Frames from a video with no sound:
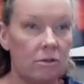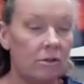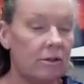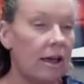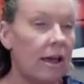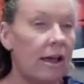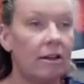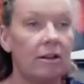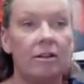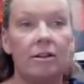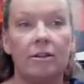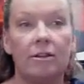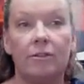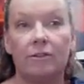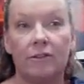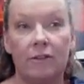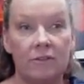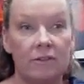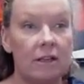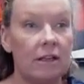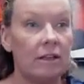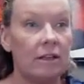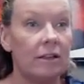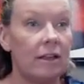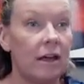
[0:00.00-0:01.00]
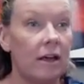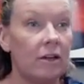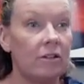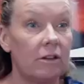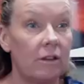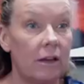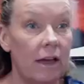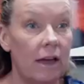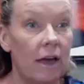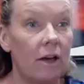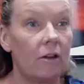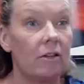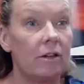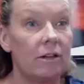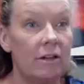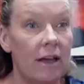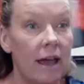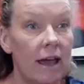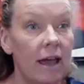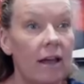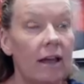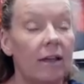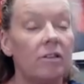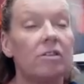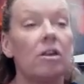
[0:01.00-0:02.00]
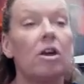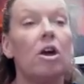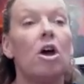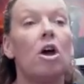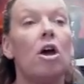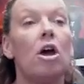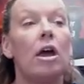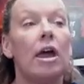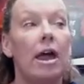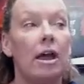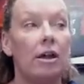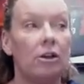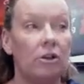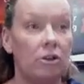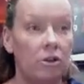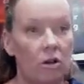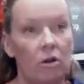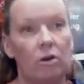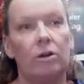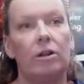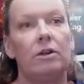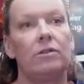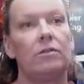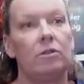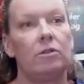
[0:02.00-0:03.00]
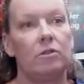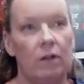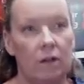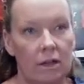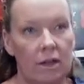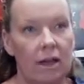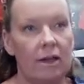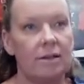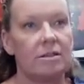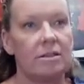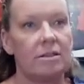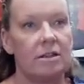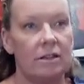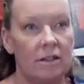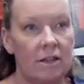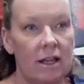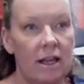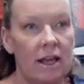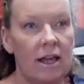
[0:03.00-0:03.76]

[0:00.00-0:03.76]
to 15,000 calorie days and you don't even realize it,